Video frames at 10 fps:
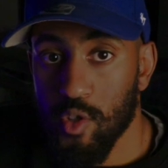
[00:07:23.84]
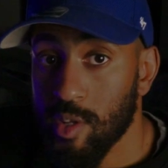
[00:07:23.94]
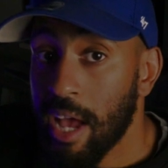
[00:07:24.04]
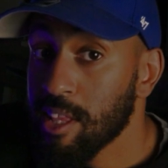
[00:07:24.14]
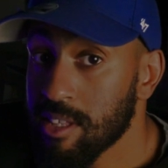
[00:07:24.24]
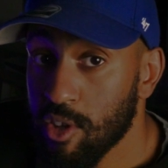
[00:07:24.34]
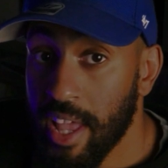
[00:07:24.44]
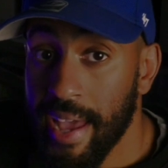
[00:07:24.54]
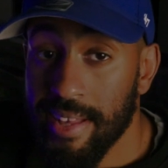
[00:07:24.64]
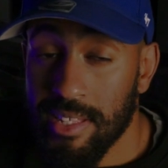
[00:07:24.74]
So now let's
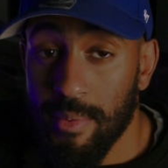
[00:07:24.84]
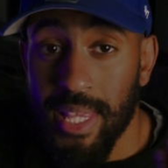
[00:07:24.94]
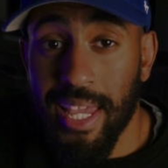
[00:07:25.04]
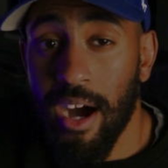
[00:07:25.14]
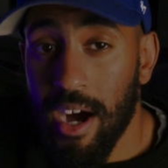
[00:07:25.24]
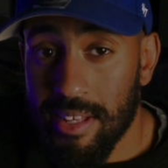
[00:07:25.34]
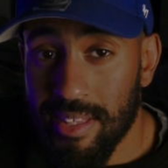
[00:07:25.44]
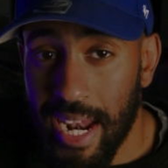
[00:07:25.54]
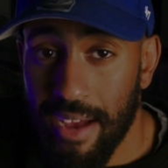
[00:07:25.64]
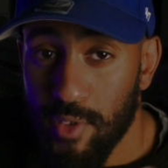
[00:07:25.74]
look at some of the cons that I've